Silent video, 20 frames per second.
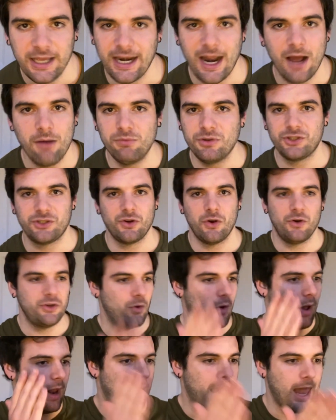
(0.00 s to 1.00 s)
and I will show
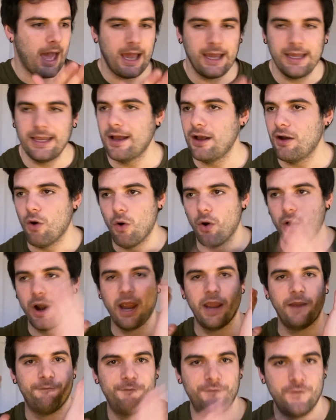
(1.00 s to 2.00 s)
you a liar or
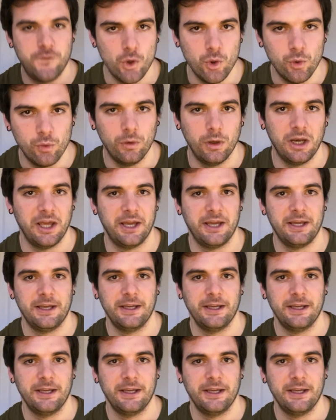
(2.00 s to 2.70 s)
a fool.